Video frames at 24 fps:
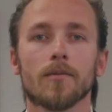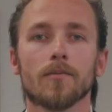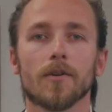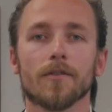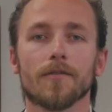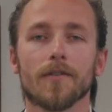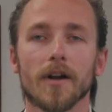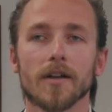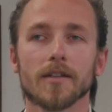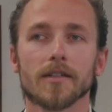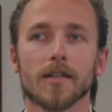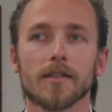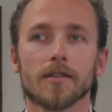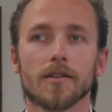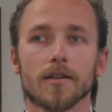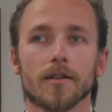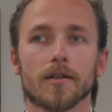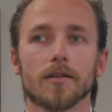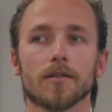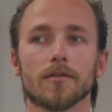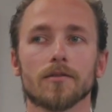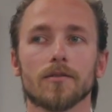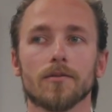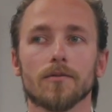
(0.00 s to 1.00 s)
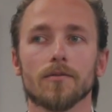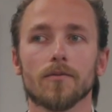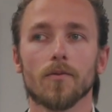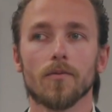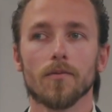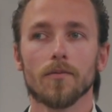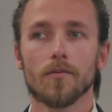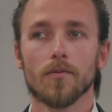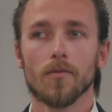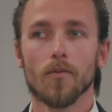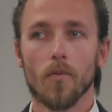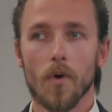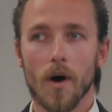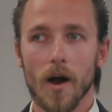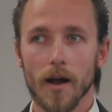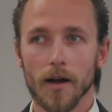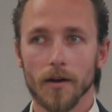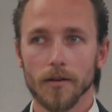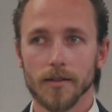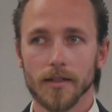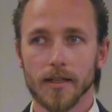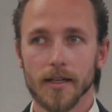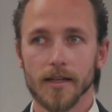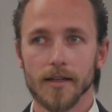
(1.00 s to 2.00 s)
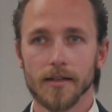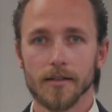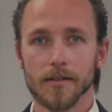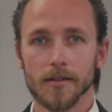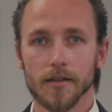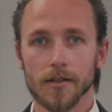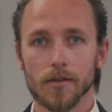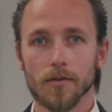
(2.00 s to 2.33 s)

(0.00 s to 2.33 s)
Well, Fastlane took a little while to get into the